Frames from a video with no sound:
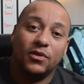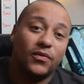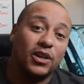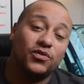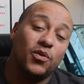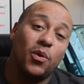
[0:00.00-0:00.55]

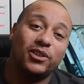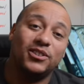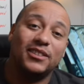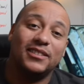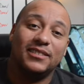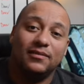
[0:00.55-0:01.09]
Thanks for
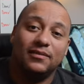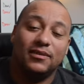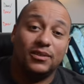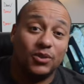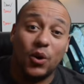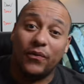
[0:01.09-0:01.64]
watching.
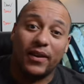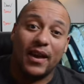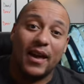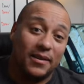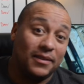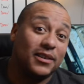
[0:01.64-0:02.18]
Don't
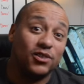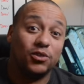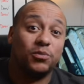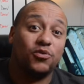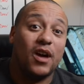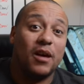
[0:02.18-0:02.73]
forget, you can
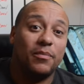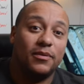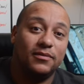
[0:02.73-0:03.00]
subscribe.